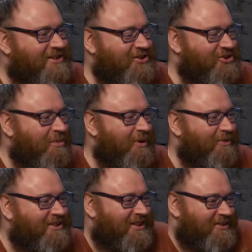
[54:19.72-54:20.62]
a good job it
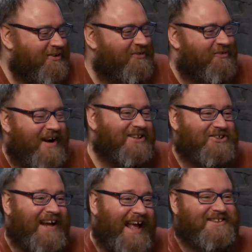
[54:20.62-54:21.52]
wasn't the French
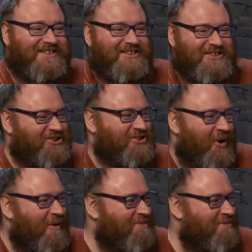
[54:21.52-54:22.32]
letters shop.